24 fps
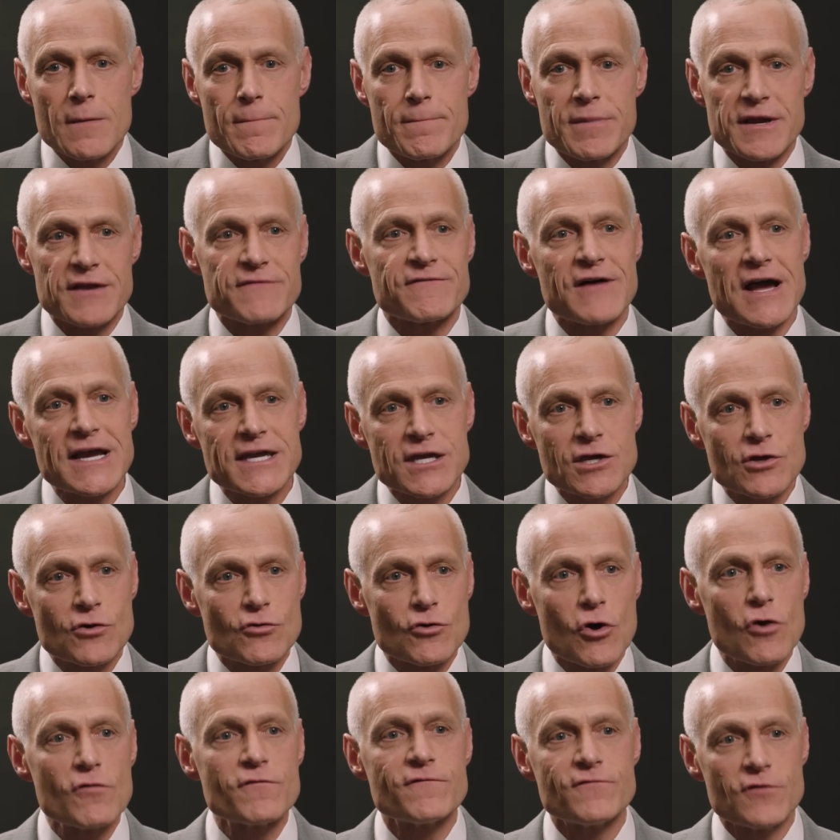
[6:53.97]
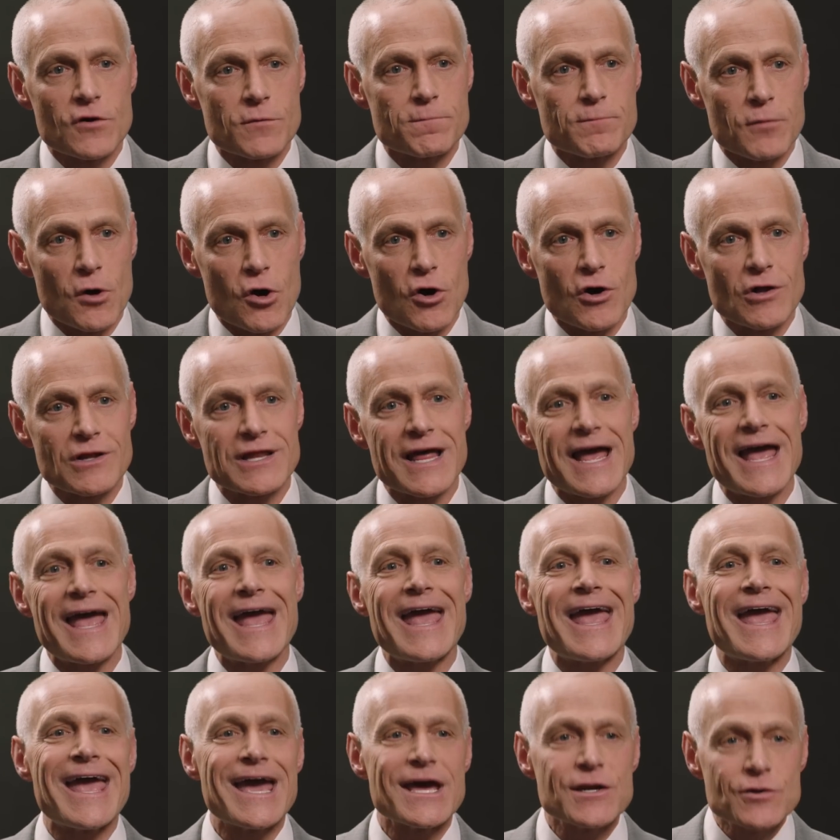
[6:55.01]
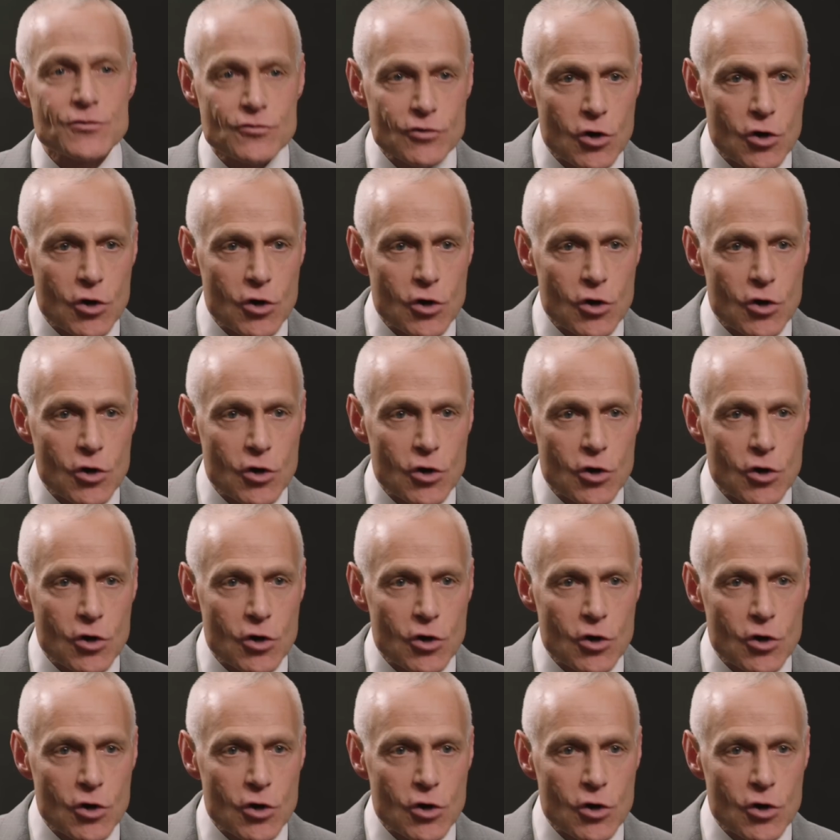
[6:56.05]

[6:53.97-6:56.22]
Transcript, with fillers: but if I can grow football and